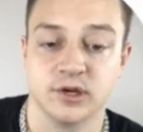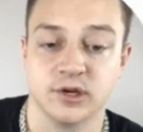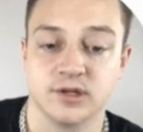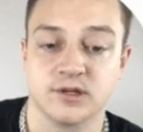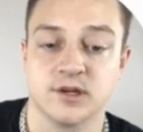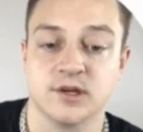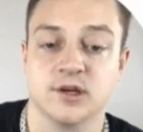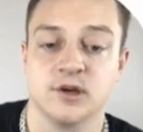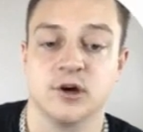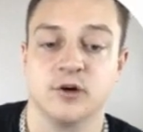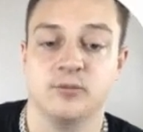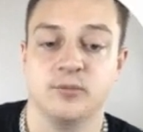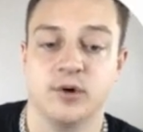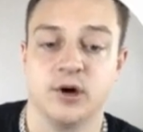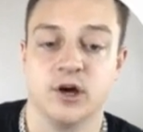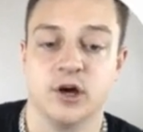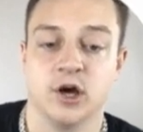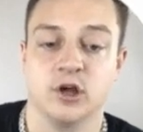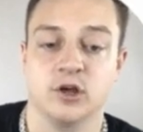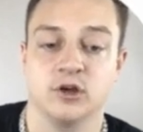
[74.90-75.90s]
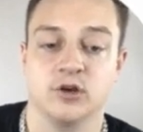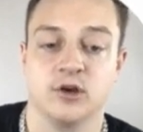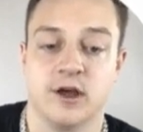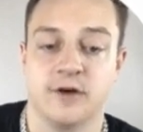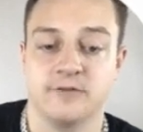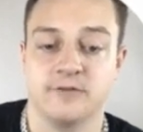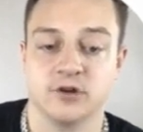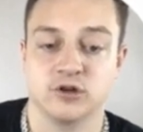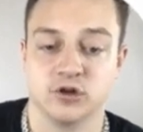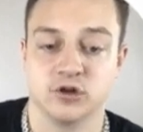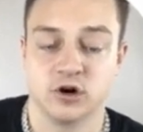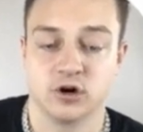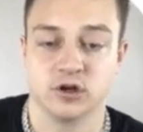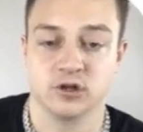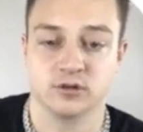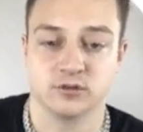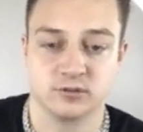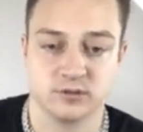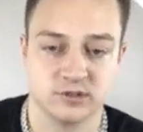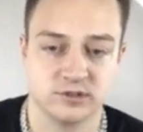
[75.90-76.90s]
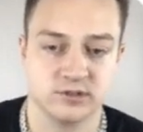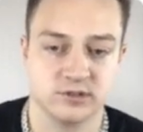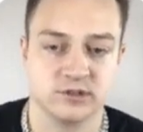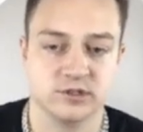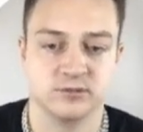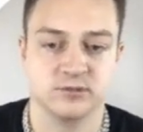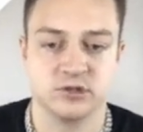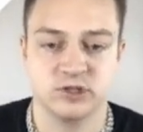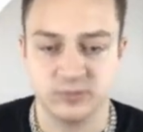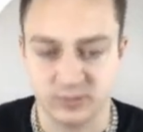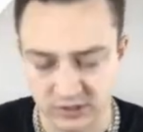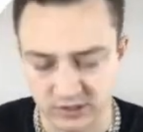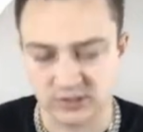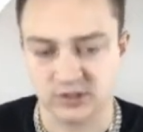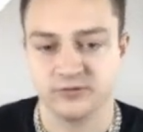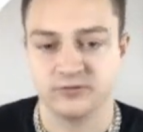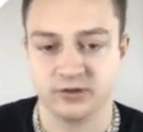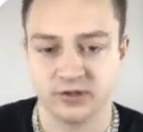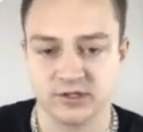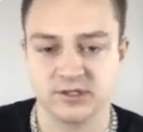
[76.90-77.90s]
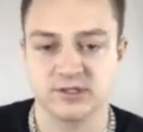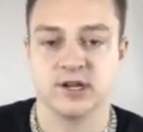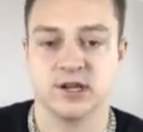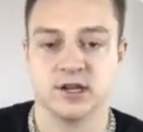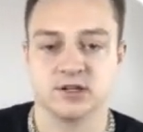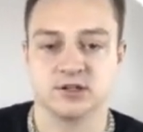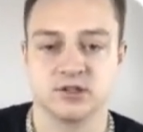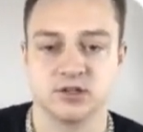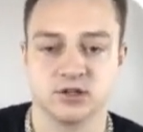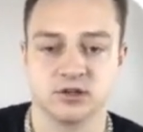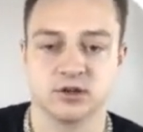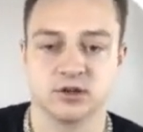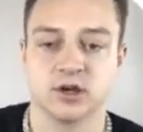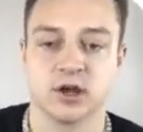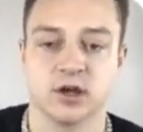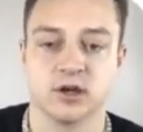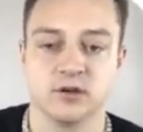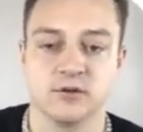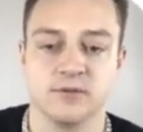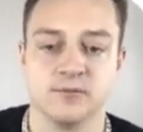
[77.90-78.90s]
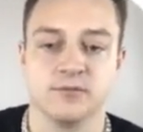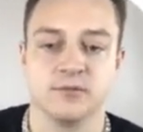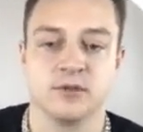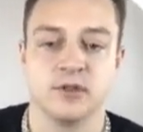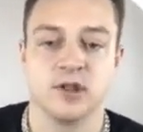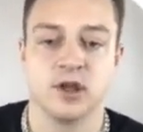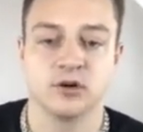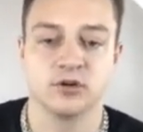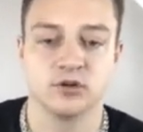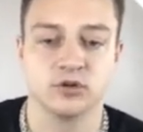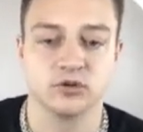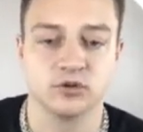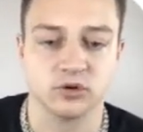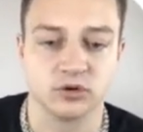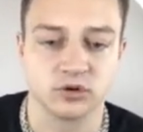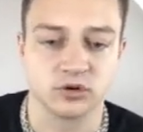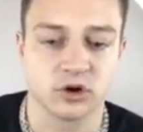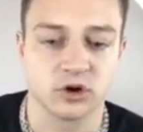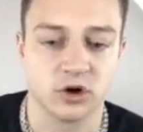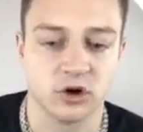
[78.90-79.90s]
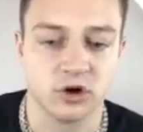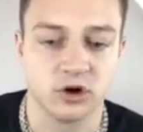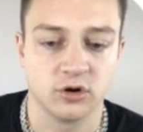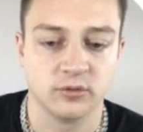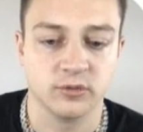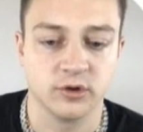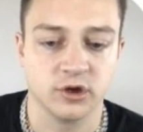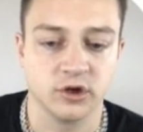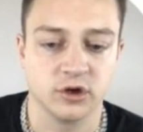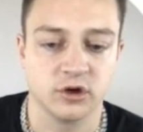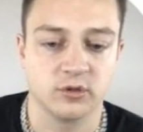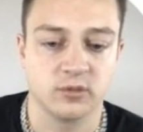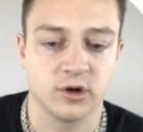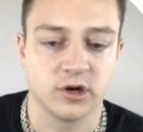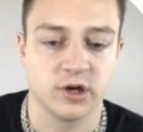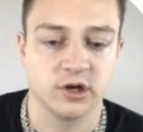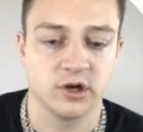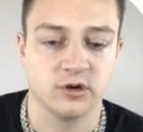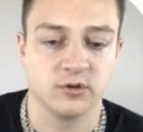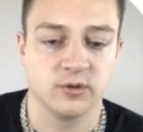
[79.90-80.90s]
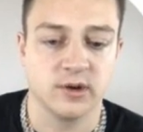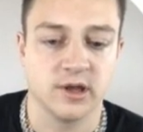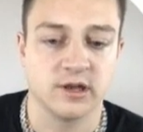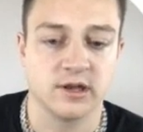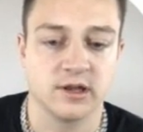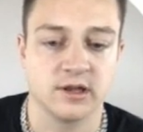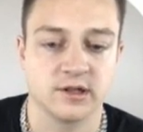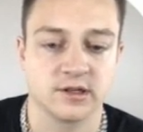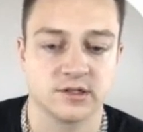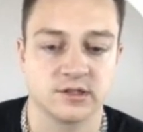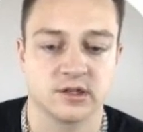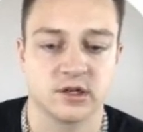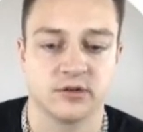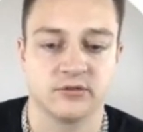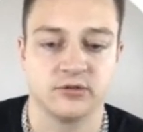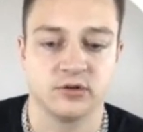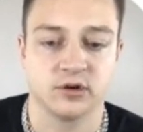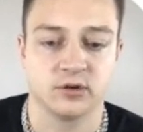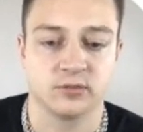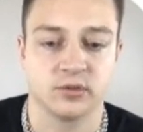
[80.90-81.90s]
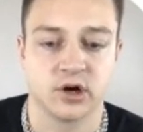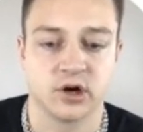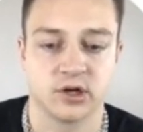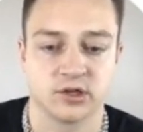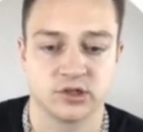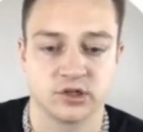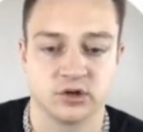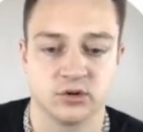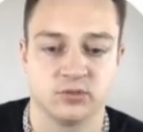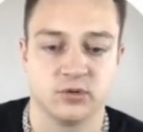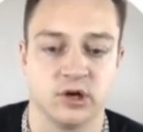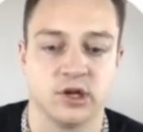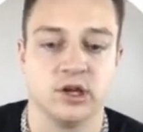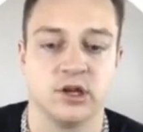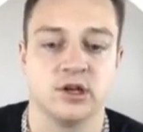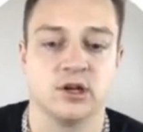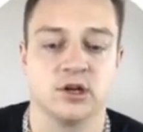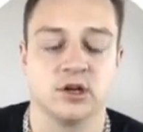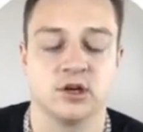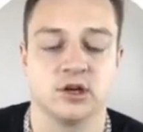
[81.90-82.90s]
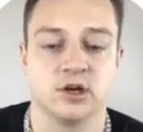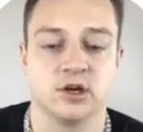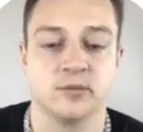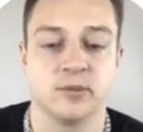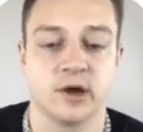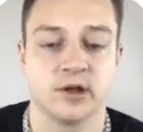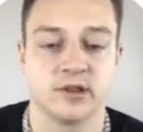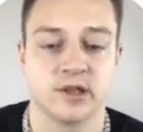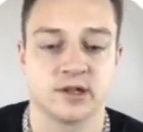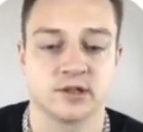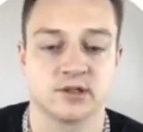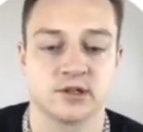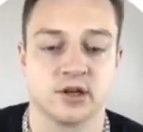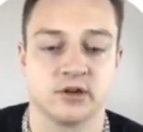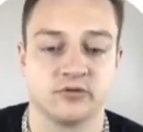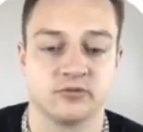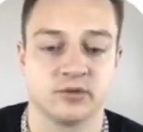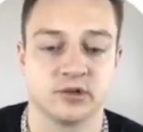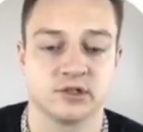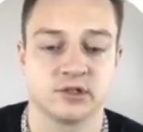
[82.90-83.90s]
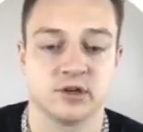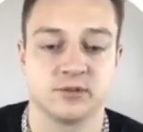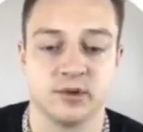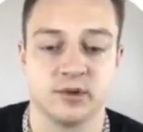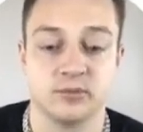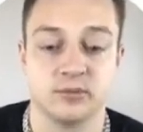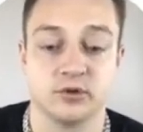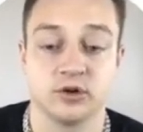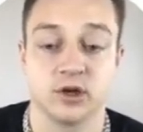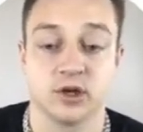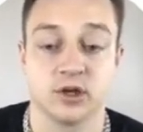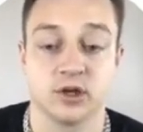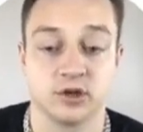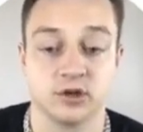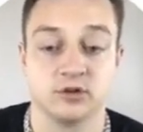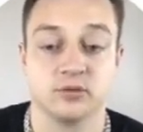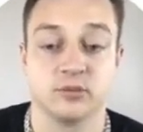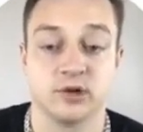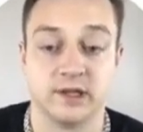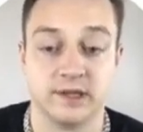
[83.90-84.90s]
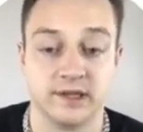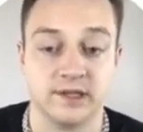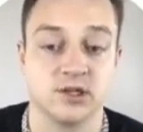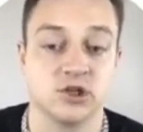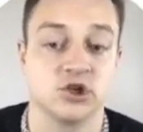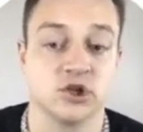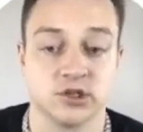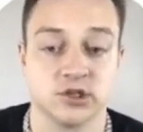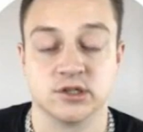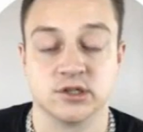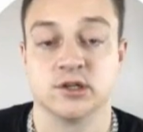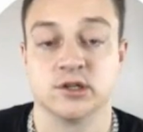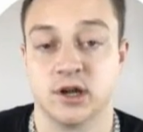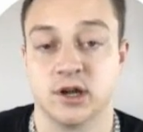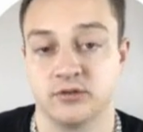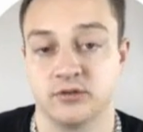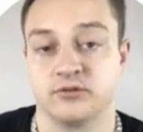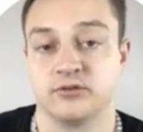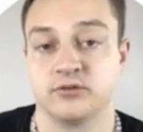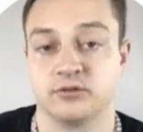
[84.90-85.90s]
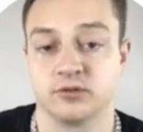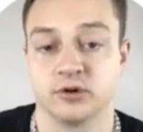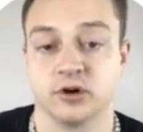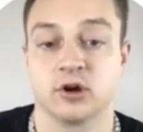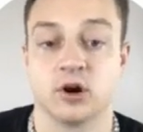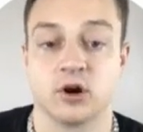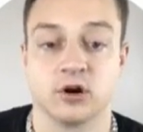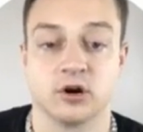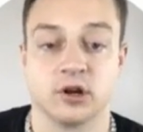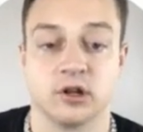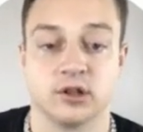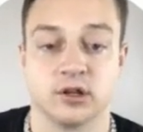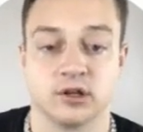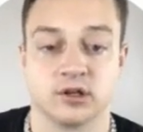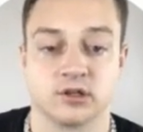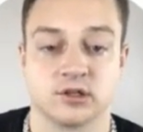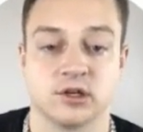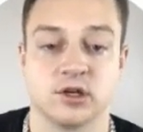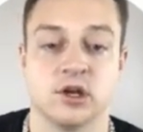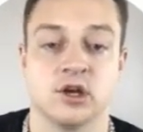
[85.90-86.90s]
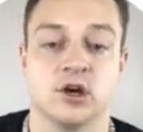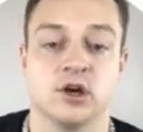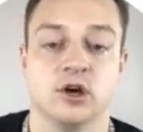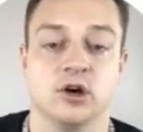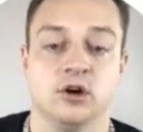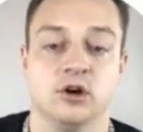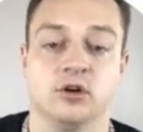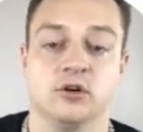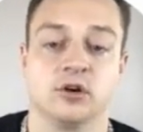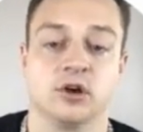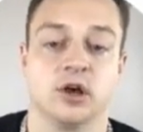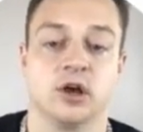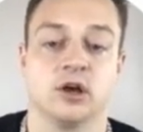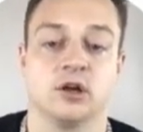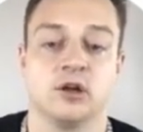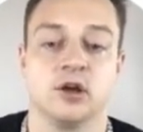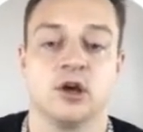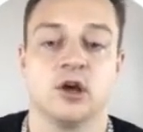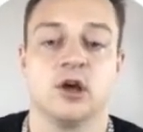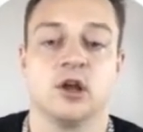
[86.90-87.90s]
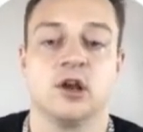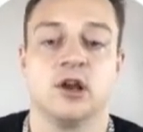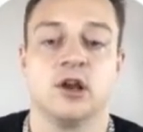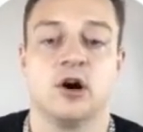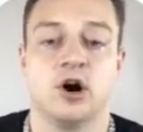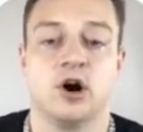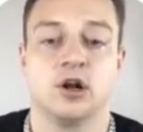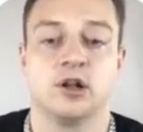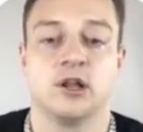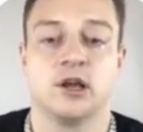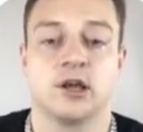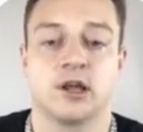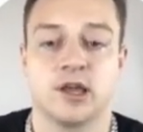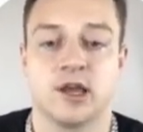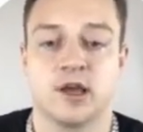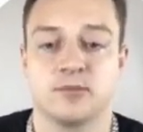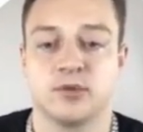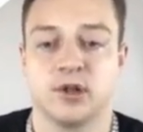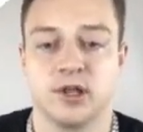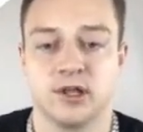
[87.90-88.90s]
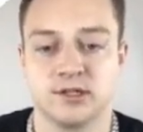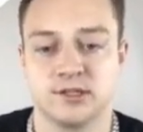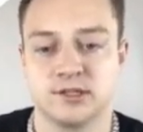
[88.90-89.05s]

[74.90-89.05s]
it, but you have to target specific states, okay? Now, Google Chrome, you don't want to do any of this stuff. You can pause to read about that stuff, but some people can do malicious stuff regarding this, okay? Now, online gambling